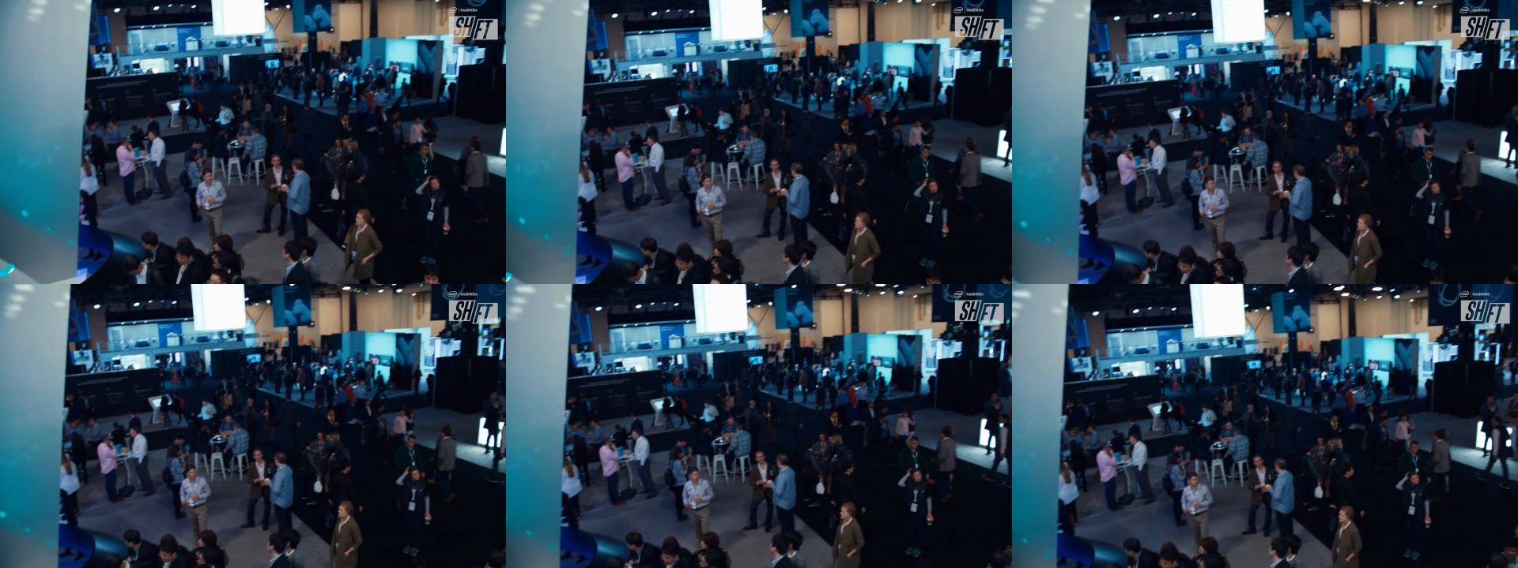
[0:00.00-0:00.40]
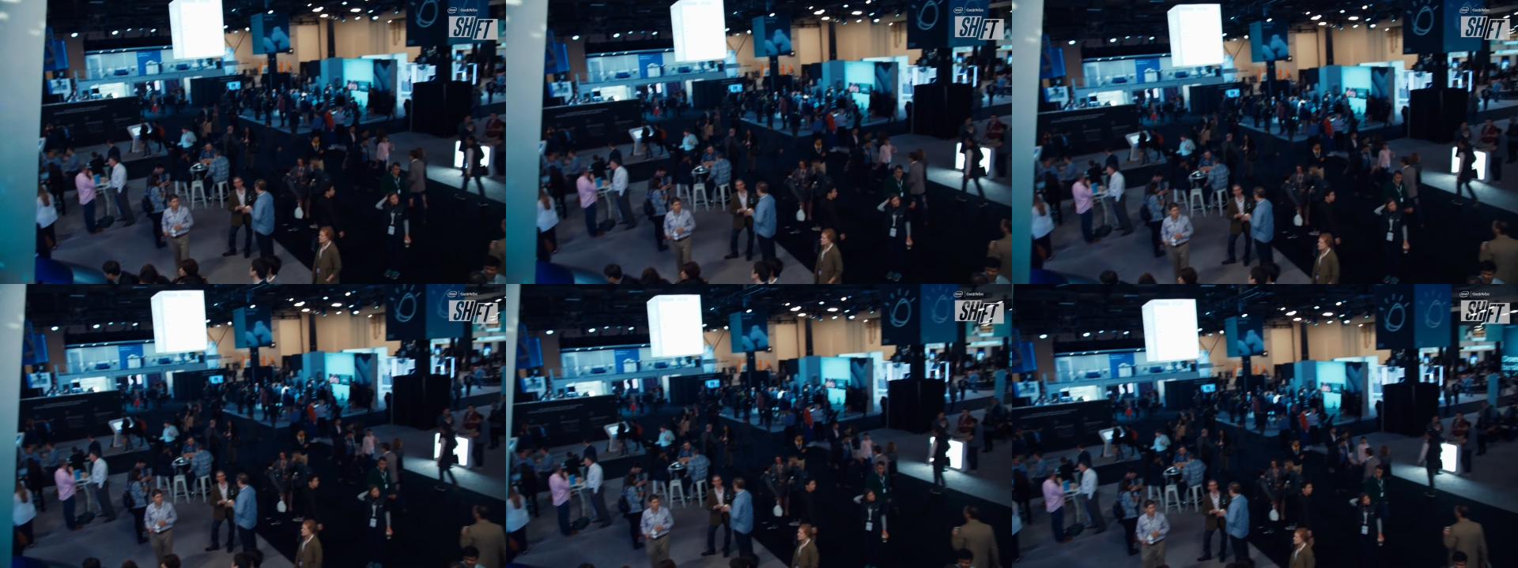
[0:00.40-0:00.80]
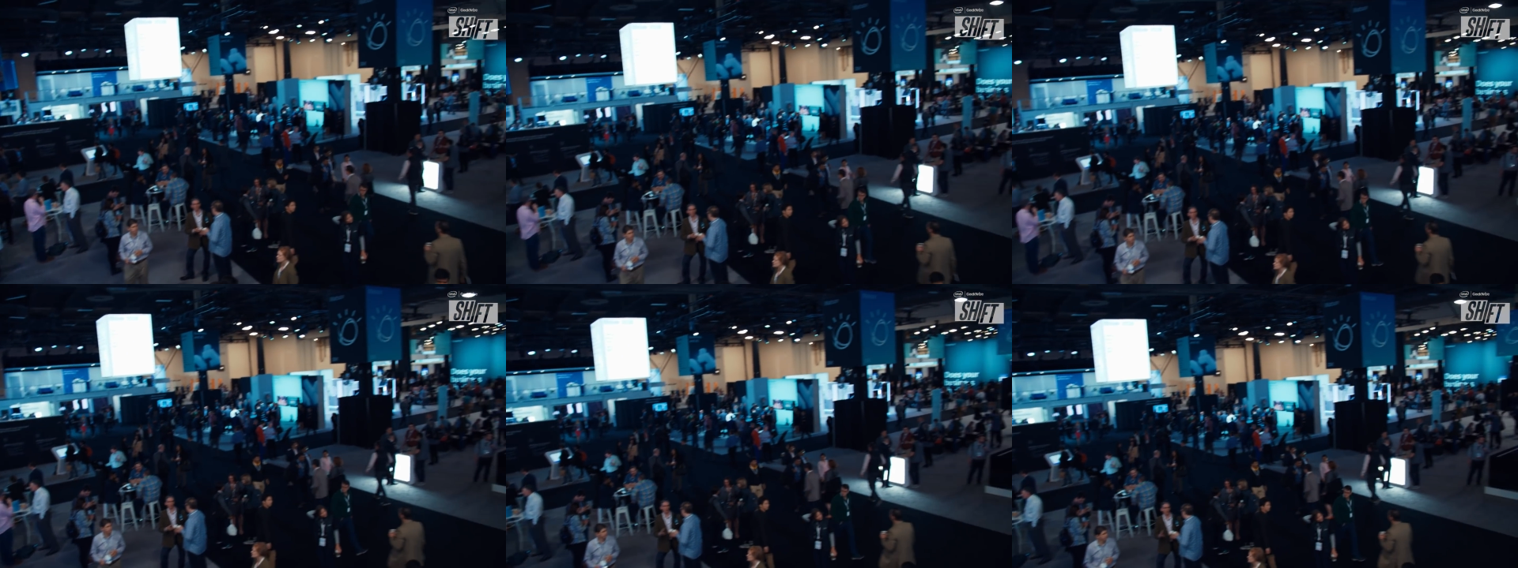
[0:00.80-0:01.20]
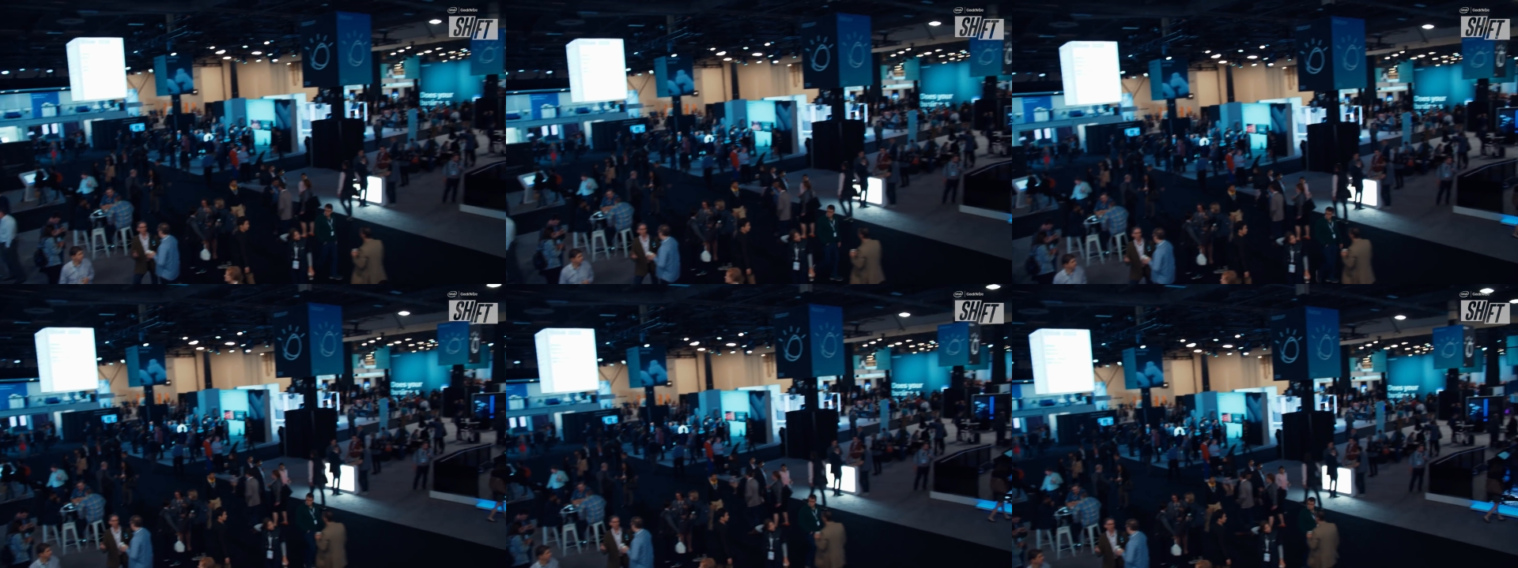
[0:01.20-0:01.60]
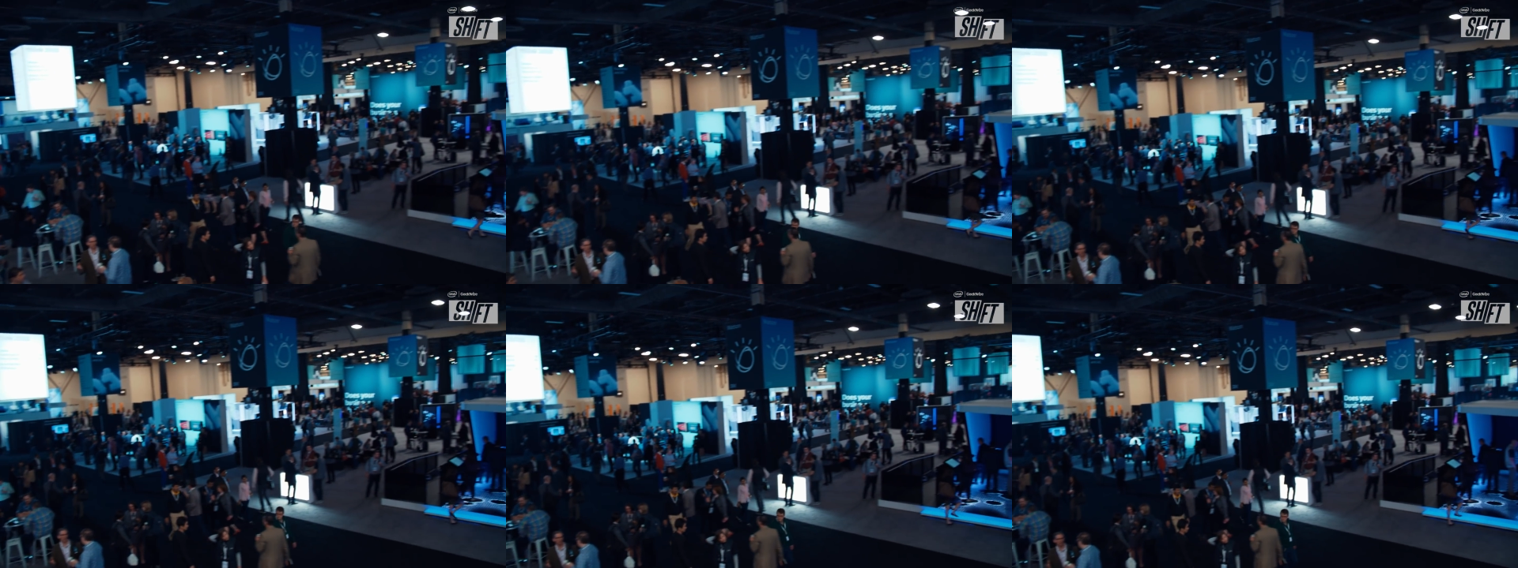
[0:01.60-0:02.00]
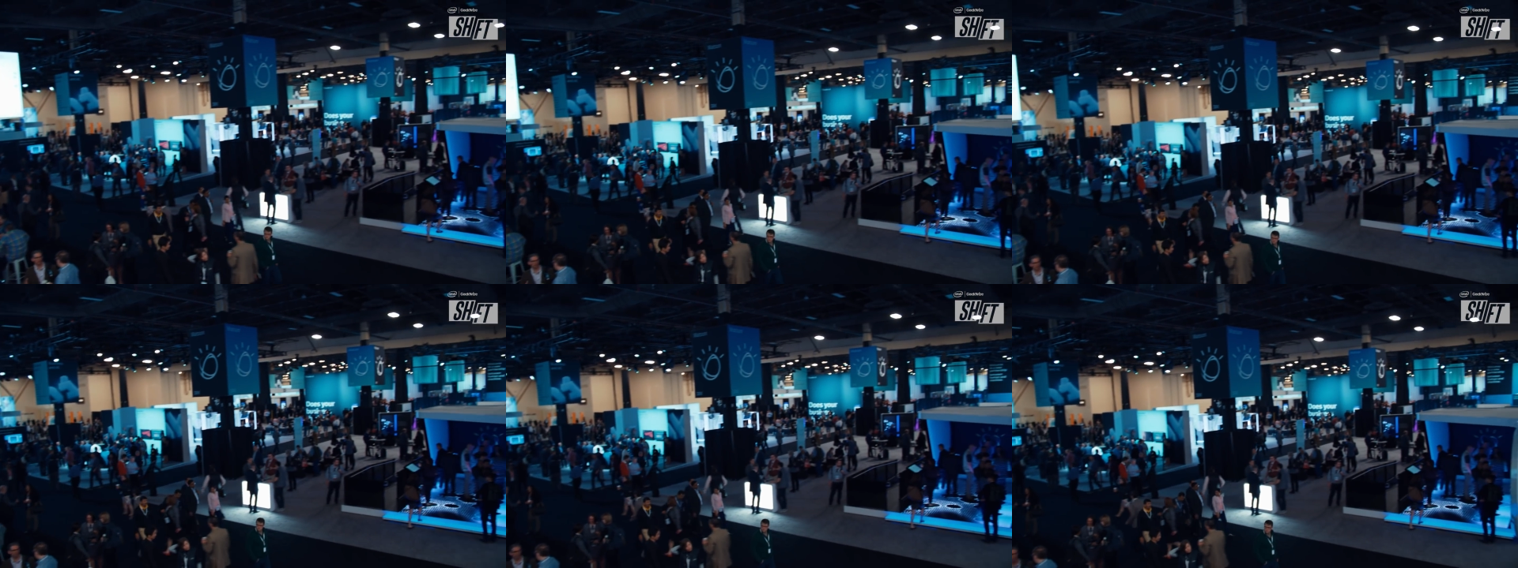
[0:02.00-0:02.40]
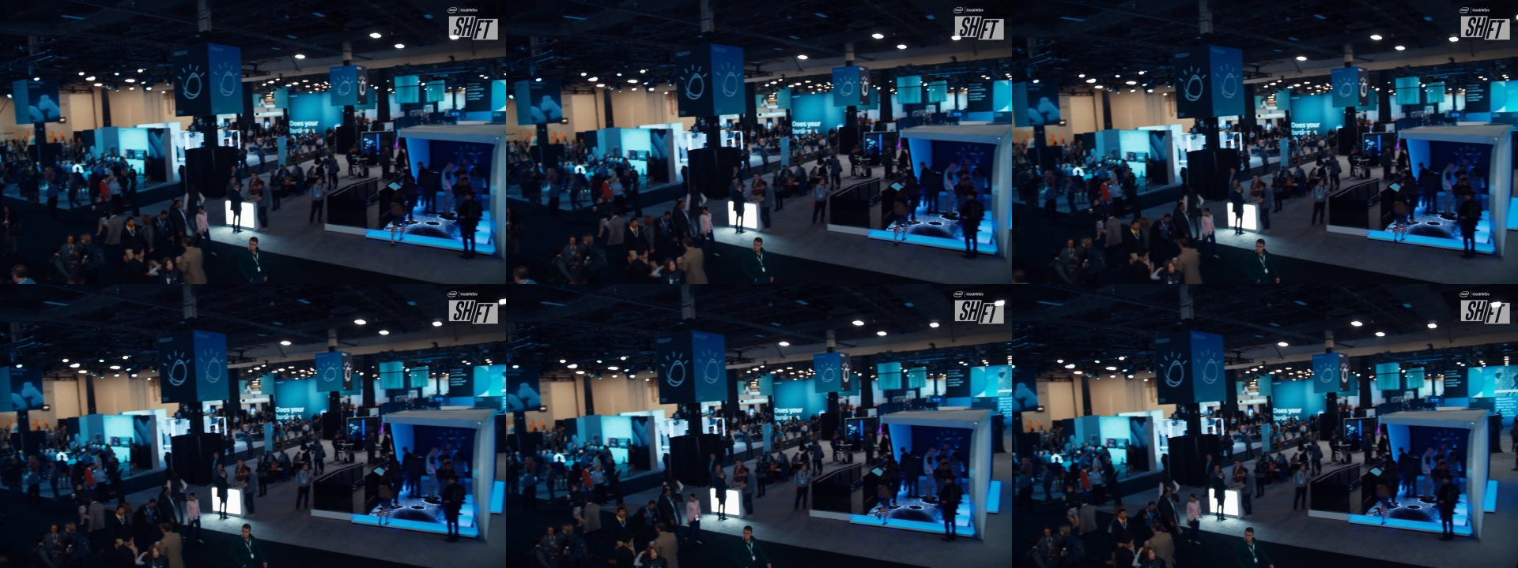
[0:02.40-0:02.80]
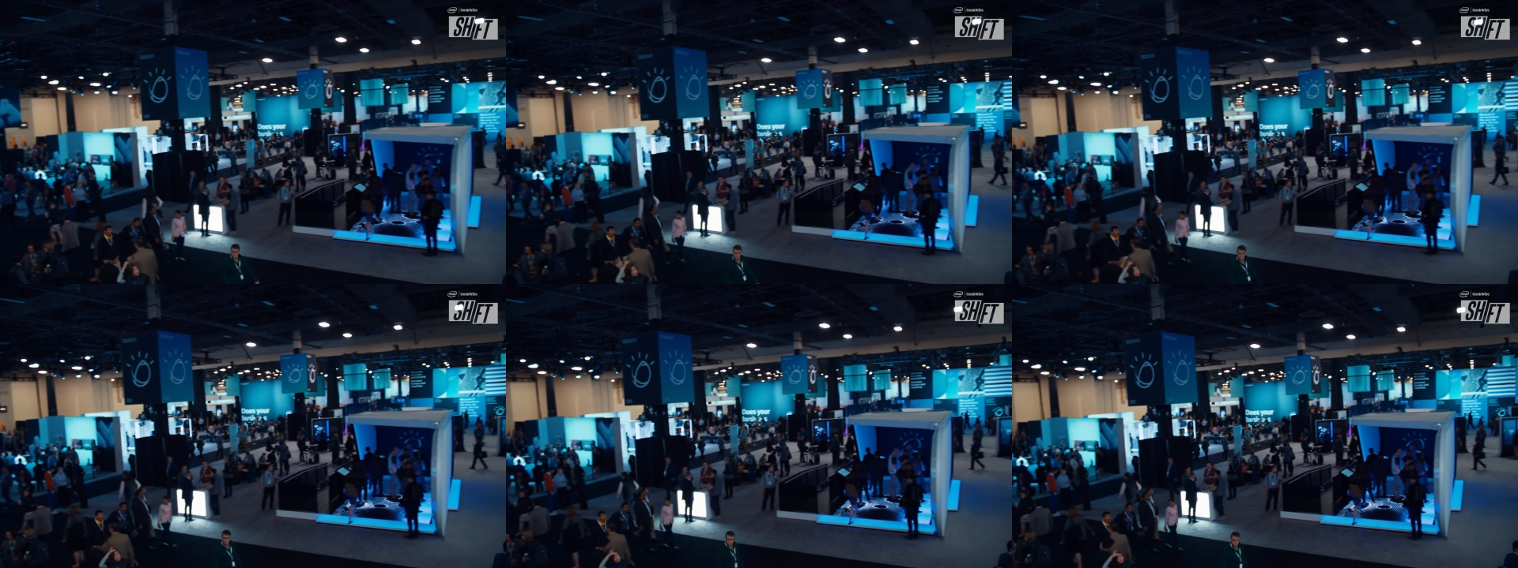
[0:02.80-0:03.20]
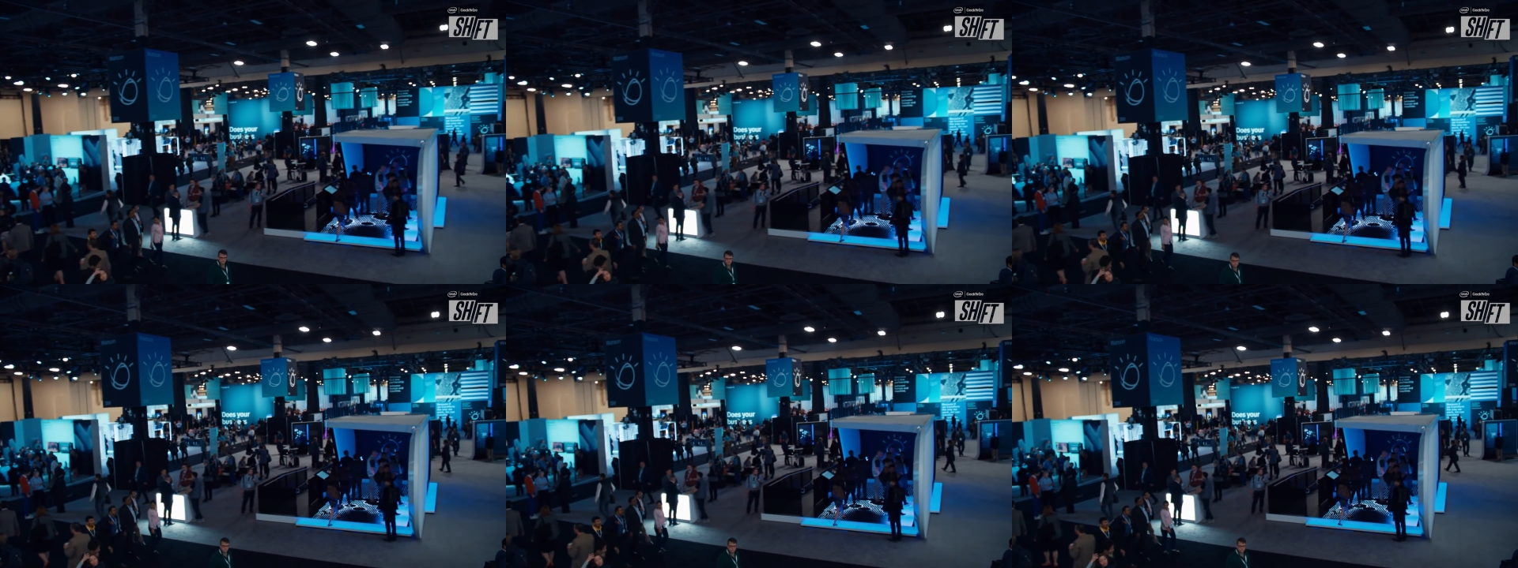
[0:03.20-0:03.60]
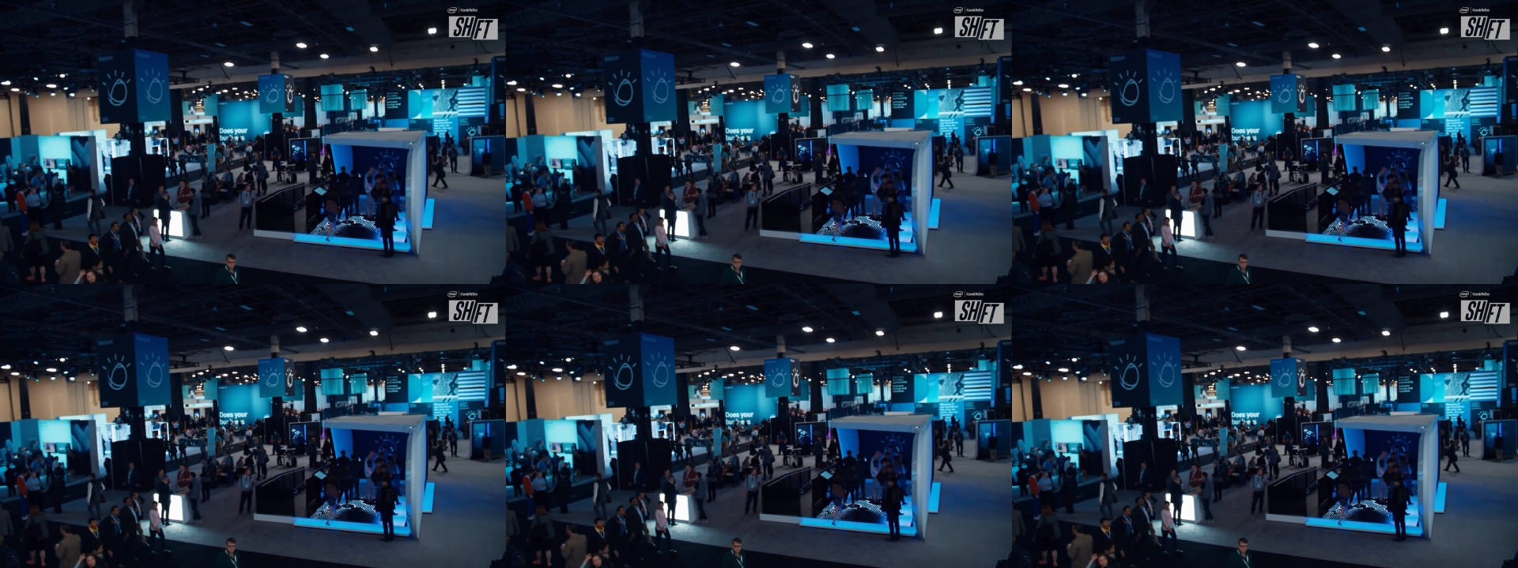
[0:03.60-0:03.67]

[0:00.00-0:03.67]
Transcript: (no speaker visible)